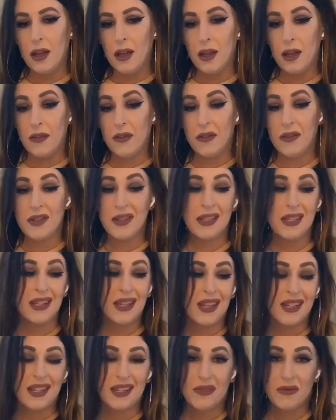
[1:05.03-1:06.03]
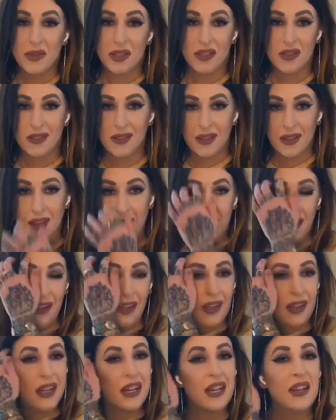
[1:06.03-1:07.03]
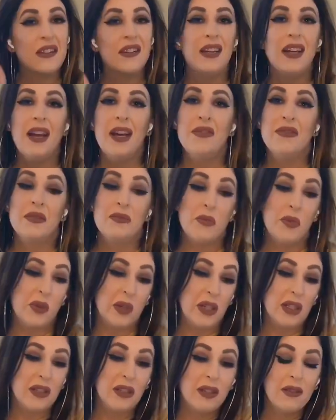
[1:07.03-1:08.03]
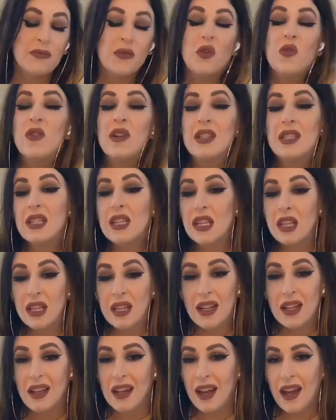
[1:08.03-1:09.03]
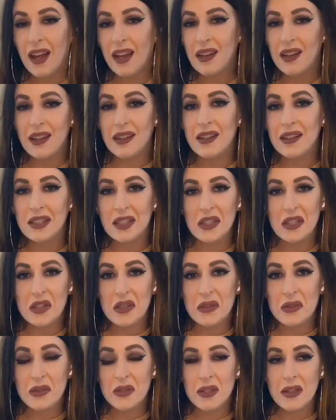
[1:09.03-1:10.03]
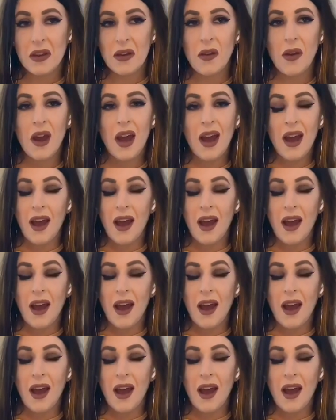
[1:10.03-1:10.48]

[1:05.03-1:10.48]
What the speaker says: first thing I did was, I was bored, I'm quarantined, I had nothing to do, so